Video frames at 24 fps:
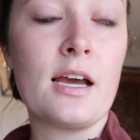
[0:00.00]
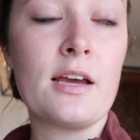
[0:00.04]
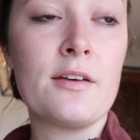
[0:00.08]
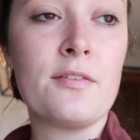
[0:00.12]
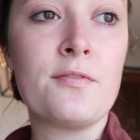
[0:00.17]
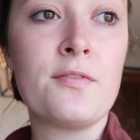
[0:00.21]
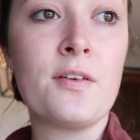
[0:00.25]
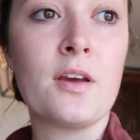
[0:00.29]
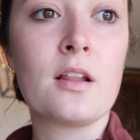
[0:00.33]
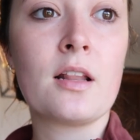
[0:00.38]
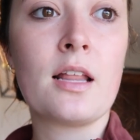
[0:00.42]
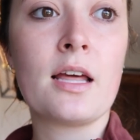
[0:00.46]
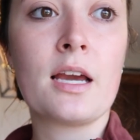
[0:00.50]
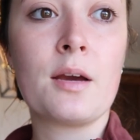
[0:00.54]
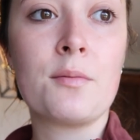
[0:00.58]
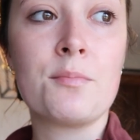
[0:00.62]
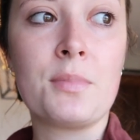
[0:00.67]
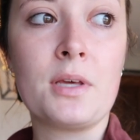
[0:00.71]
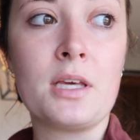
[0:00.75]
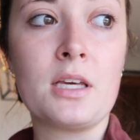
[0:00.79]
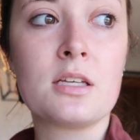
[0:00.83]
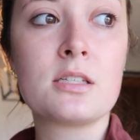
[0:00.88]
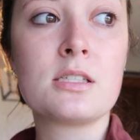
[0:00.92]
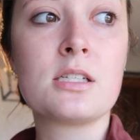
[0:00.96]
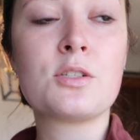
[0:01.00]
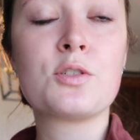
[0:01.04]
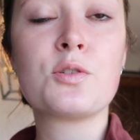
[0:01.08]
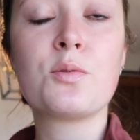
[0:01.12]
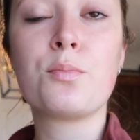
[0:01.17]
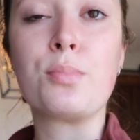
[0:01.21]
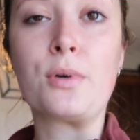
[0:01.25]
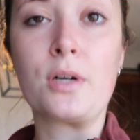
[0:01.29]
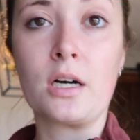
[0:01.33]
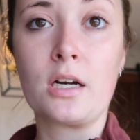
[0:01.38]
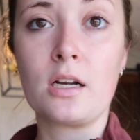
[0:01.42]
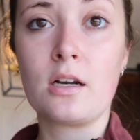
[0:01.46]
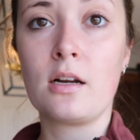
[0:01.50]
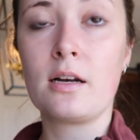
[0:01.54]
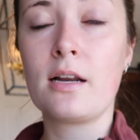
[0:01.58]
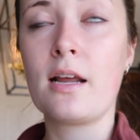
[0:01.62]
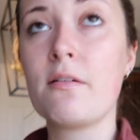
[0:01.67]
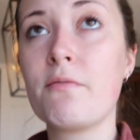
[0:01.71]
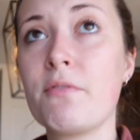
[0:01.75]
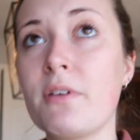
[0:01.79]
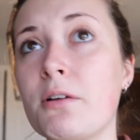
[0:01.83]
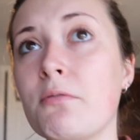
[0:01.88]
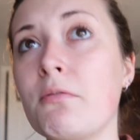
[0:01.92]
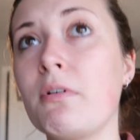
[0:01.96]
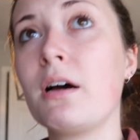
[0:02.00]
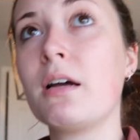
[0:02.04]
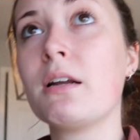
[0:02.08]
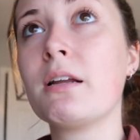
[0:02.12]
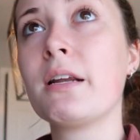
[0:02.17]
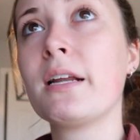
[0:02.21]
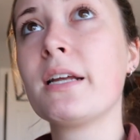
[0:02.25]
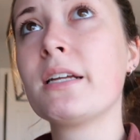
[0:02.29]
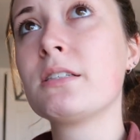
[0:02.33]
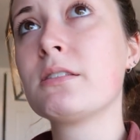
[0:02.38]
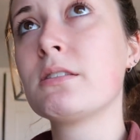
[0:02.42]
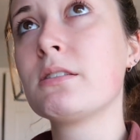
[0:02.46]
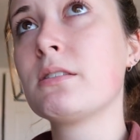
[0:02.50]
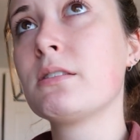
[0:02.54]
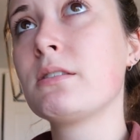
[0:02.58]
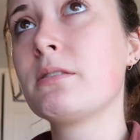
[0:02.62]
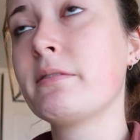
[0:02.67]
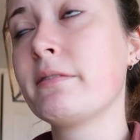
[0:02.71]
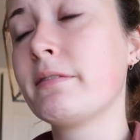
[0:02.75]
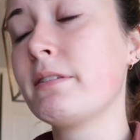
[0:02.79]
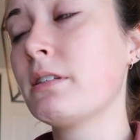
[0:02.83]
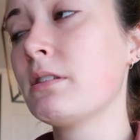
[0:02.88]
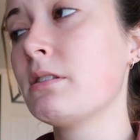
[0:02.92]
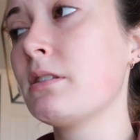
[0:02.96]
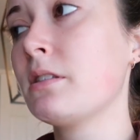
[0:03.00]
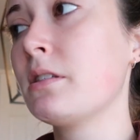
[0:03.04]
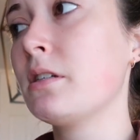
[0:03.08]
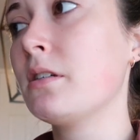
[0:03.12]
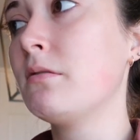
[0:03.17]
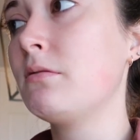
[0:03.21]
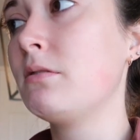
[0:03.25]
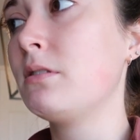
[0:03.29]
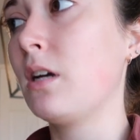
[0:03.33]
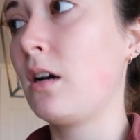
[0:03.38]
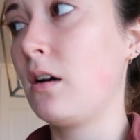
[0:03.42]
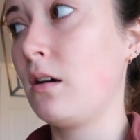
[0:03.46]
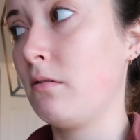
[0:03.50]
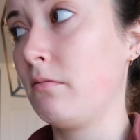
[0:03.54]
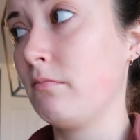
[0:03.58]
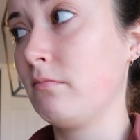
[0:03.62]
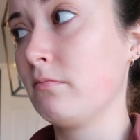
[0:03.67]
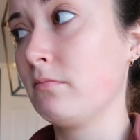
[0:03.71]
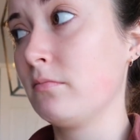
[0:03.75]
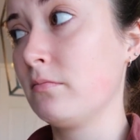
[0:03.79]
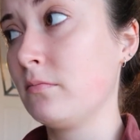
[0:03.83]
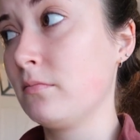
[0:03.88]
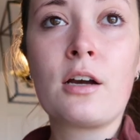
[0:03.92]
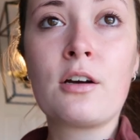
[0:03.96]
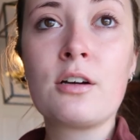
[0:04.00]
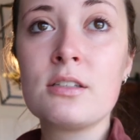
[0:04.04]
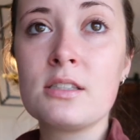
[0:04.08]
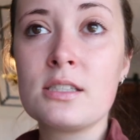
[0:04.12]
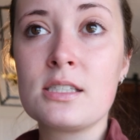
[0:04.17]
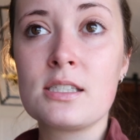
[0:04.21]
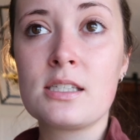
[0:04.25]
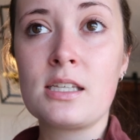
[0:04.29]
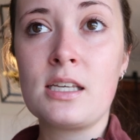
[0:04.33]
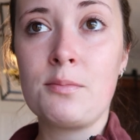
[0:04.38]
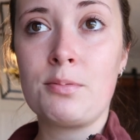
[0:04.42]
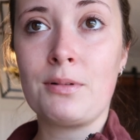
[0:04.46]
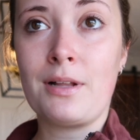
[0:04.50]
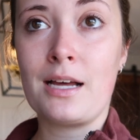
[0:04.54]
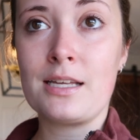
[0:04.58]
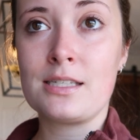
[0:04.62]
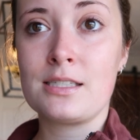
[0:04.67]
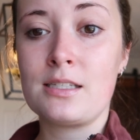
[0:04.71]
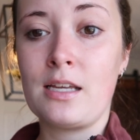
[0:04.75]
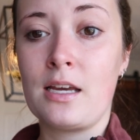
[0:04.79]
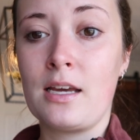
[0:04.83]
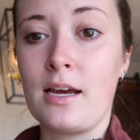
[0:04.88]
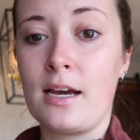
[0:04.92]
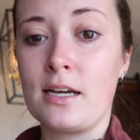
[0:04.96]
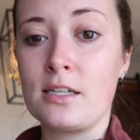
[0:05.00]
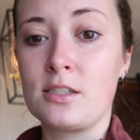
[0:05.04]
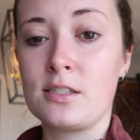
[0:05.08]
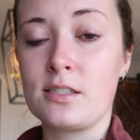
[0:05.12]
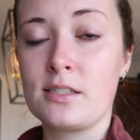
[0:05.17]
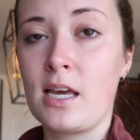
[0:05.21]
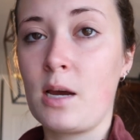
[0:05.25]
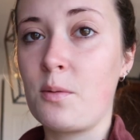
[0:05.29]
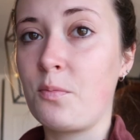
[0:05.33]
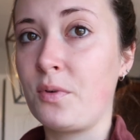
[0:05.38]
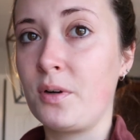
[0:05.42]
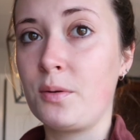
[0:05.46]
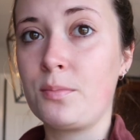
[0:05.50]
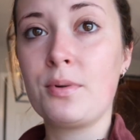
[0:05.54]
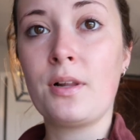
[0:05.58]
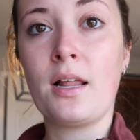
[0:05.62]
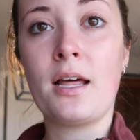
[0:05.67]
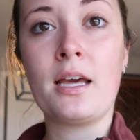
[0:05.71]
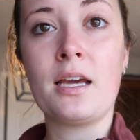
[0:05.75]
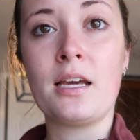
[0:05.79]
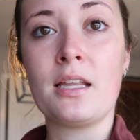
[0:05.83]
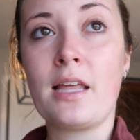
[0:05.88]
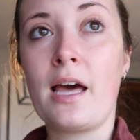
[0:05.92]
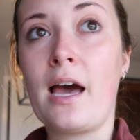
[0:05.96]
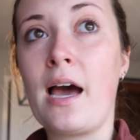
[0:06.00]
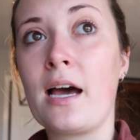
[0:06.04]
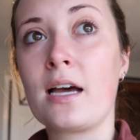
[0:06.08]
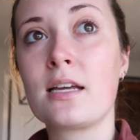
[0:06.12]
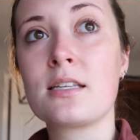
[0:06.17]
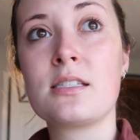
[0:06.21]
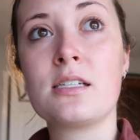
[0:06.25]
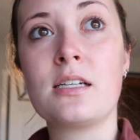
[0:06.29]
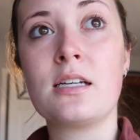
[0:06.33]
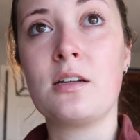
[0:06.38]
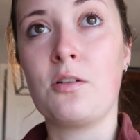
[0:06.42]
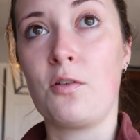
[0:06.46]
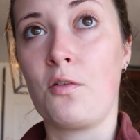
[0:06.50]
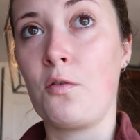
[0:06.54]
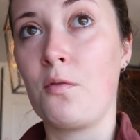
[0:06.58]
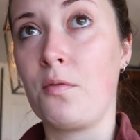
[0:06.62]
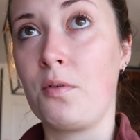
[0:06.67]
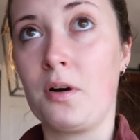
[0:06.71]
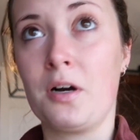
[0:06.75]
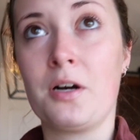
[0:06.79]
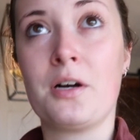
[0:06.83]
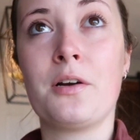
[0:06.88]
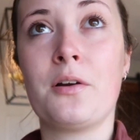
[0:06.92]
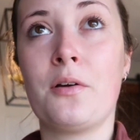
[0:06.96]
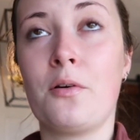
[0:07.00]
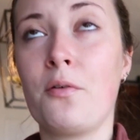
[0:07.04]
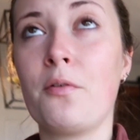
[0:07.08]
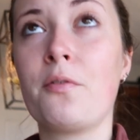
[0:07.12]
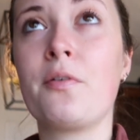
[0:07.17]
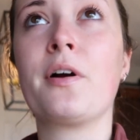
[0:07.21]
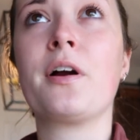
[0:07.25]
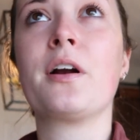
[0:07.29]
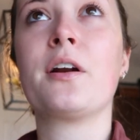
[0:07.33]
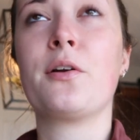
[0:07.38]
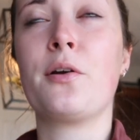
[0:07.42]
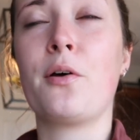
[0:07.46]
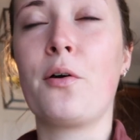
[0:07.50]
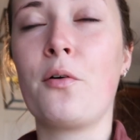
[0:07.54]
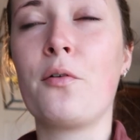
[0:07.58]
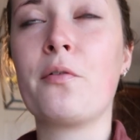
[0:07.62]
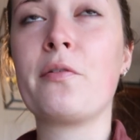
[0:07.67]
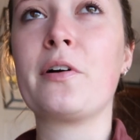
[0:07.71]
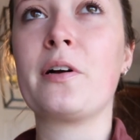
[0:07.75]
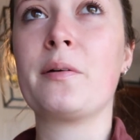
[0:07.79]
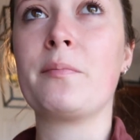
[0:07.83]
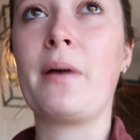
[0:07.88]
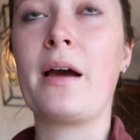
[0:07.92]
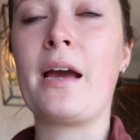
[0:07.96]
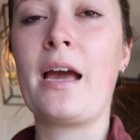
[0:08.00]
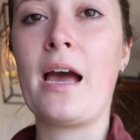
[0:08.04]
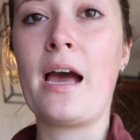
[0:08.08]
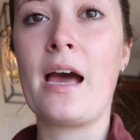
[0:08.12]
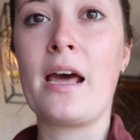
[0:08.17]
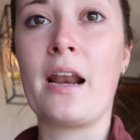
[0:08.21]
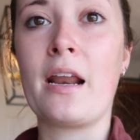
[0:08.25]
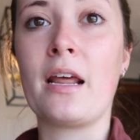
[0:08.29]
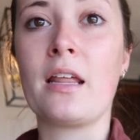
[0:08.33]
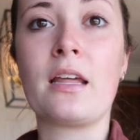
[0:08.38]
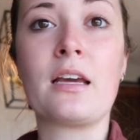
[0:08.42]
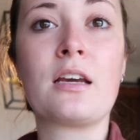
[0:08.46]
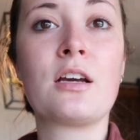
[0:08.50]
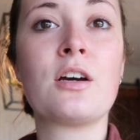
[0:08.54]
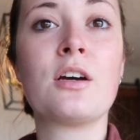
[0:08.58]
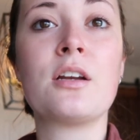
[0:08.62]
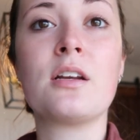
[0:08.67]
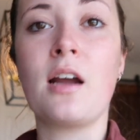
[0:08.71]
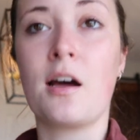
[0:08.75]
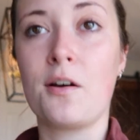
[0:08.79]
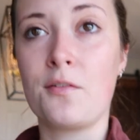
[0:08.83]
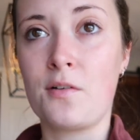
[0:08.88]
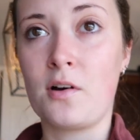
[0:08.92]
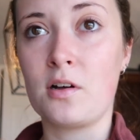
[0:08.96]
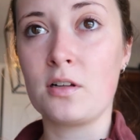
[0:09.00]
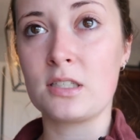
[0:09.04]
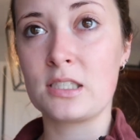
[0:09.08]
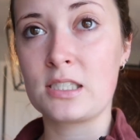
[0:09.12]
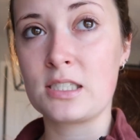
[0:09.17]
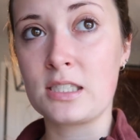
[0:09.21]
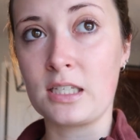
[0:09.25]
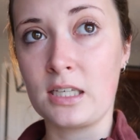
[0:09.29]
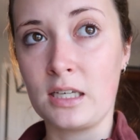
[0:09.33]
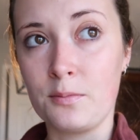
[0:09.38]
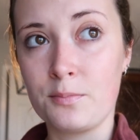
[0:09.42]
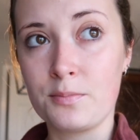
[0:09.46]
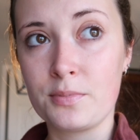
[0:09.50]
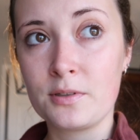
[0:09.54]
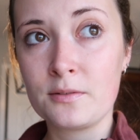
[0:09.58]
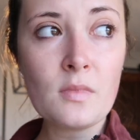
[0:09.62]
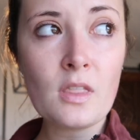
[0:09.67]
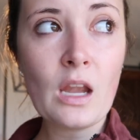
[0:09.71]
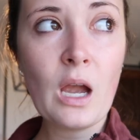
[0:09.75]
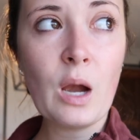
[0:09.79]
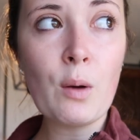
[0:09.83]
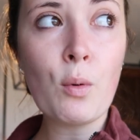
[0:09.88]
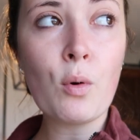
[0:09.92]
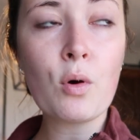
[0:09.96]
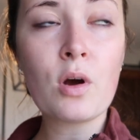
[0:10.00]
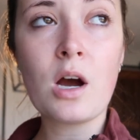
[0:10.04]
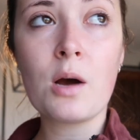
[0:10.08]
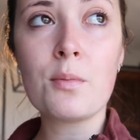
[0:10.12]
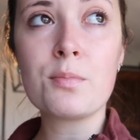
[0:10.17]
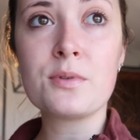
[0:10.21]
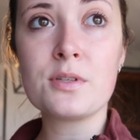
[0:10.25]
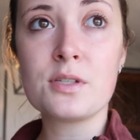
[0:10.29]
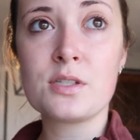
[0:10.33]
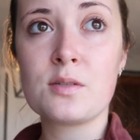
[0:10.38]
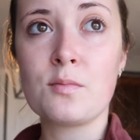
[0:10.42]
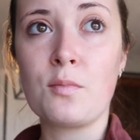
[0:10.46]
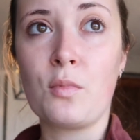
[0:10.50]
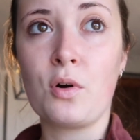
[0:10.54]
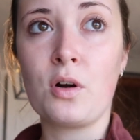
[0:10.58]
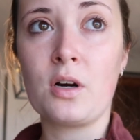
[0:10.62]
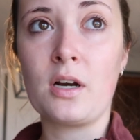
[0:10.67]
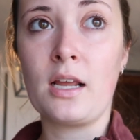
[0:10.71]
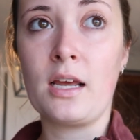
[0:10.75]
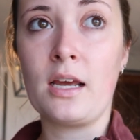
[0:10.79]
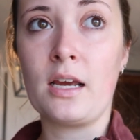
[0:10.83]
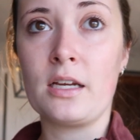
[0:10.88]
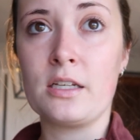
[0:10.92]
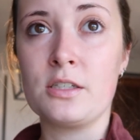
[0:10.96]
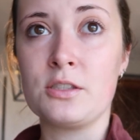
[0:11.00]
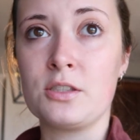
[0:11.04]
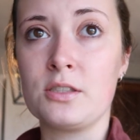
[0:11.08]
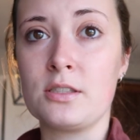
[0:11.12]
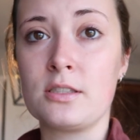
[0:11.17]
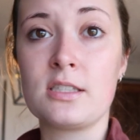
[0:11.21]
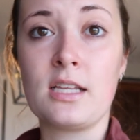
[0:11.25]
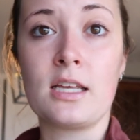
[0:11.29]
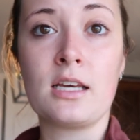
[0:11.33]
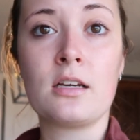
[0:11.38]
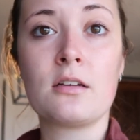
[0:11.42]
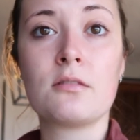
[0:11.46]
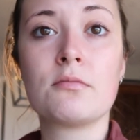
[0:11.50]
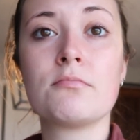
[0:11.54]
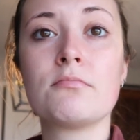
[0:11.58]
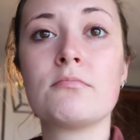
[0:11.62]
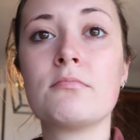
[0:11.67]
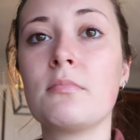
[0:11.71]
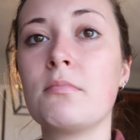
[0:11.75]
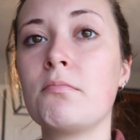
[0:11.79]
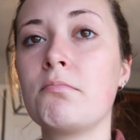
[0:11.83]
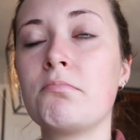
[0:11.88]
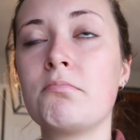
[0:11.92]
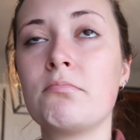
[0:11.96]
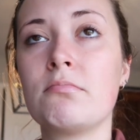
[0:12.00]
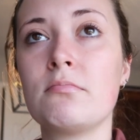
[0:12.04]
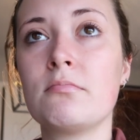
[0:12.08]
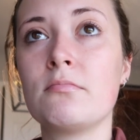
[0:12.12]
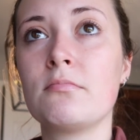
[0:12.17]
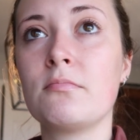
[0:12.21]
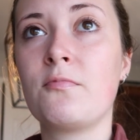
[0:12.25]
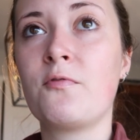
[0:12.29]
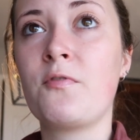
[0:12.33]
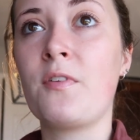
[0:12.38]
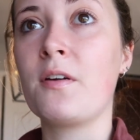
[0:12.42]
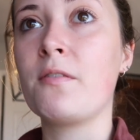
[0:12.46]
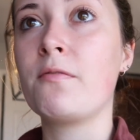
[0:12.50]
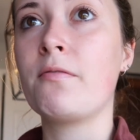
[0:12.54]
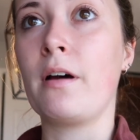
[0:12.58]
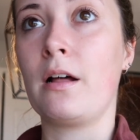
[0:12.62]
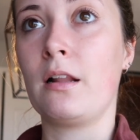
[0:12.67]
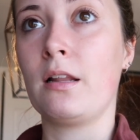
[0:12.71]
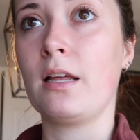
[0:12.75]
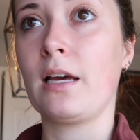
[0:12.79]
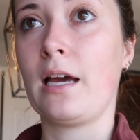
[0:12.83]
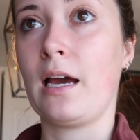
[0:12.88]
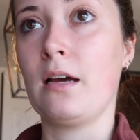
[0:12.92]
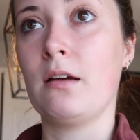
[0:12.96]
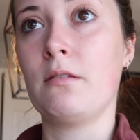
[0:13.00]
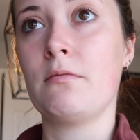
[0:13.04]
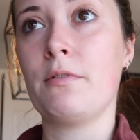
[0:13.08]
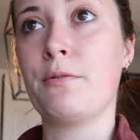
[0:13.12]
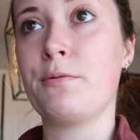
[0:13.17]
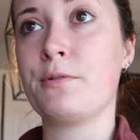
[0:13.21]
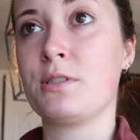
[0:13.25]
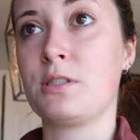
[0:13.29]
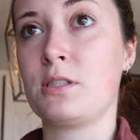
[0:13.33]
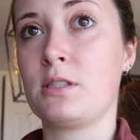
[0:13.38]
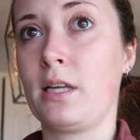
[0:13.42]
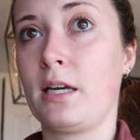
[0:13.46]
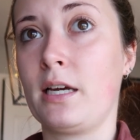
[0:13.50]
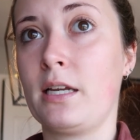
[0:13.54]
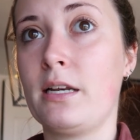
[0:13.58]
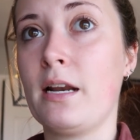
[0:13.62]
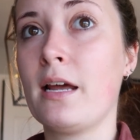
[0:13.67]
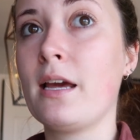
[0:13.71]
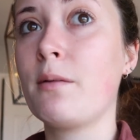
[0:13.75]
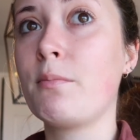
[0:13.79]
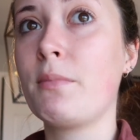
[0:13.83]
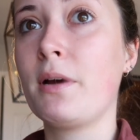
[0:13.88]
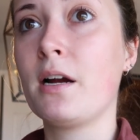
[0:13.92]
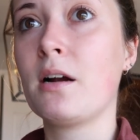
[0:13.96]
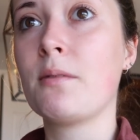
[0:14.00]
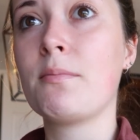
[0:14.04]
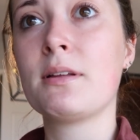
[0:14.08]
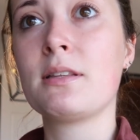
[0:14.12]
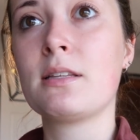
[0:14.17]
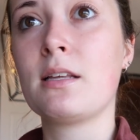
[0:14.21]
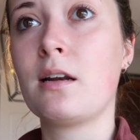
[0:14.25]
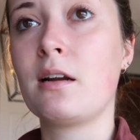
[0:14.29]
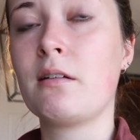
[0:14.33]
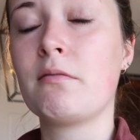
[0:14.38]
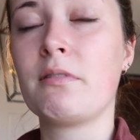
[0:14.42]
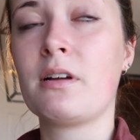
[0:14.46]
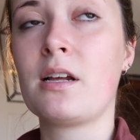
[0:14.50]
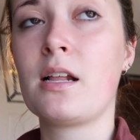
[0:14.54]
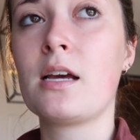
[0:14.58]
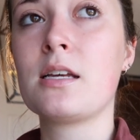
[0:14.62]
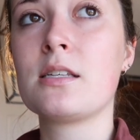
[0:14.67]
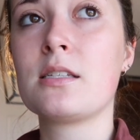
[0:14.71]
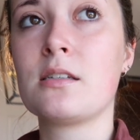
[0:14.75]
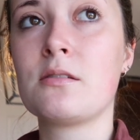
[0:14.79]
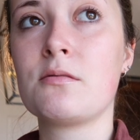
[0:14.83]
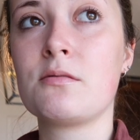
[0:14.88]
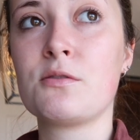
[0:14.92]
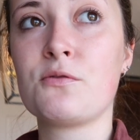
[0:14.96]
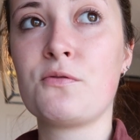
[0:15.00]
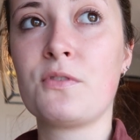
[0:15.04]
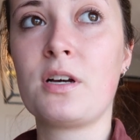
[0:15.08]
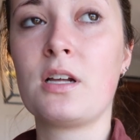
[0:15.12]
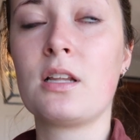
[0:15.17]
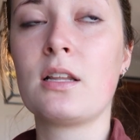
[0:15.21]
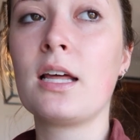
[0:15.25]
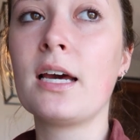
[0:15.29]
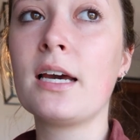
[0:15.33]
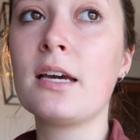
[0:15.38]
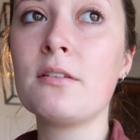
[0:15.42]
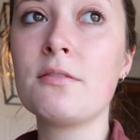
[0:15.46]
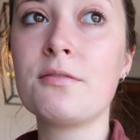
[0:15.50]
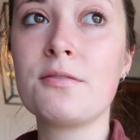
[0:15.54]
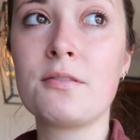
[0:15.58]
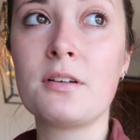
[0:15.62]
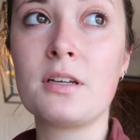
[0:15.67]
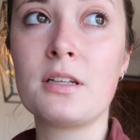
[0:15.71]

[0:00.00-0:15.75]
feel like I'm being such a burden on everyone, and I just feel so dumb. I couldn't sleep last night. I just kept replaying the accident over and over and over in my head. I like could not fall asleep. I woke up this morning and just like I felt like it was just like a nightmare, but then I realized it was real life